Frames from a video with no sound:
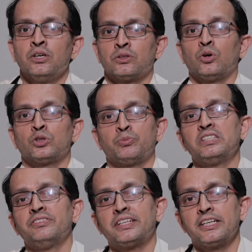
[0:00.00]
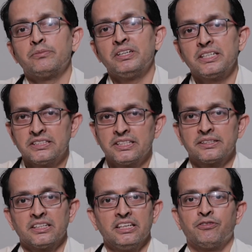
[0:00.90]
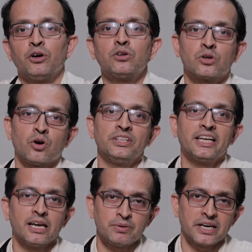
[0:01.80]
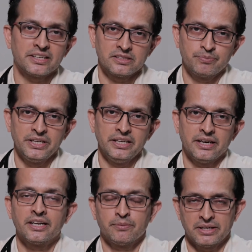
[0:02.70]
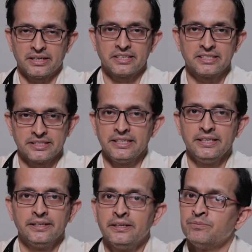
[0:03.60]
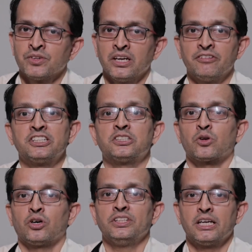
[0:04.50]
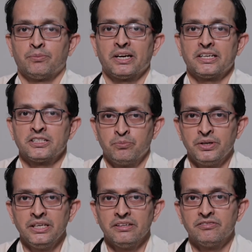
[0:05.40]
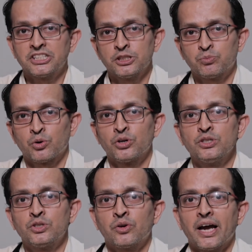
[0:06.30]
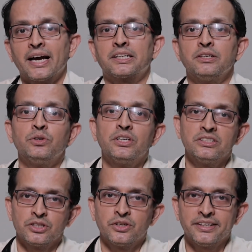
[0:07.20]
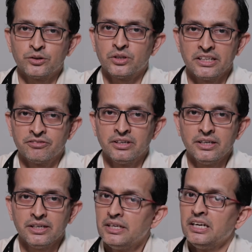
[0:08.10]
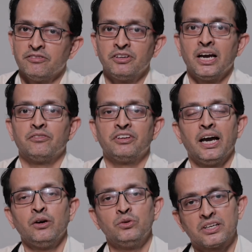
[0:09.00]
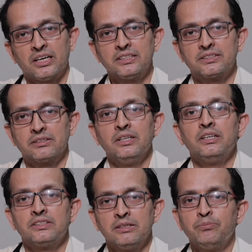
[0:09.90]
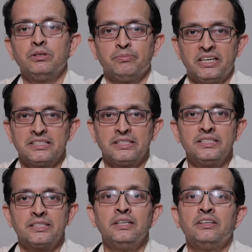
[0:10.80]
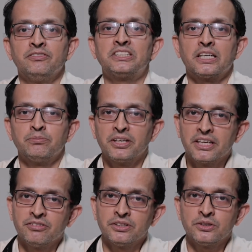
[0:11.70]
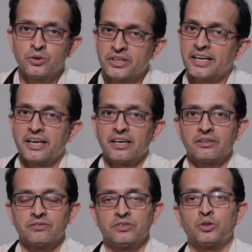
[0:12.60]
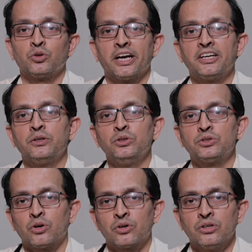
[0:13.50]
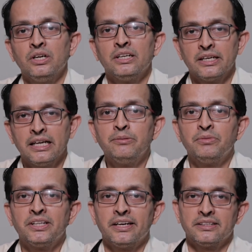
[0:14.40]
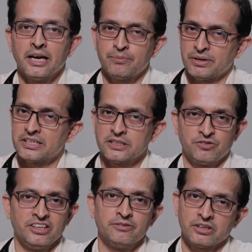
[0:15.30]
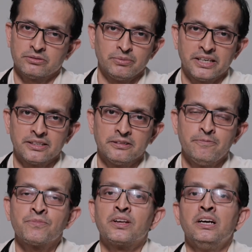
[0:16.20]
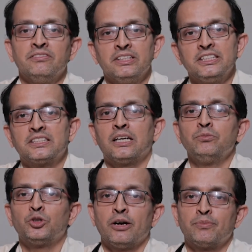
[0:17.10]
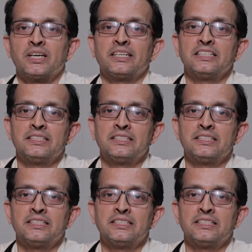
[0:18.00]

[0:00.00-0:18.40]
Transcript: Now specific treatment is generally for chronic hepatitis B and hepatitis C. If it is chronic hepatitis B which is producing active injury to the liver, we have drugs, simple medicines which can be given to take care, to reduce or eliminate the hepatitis B from the blood. When it comes to hepatitis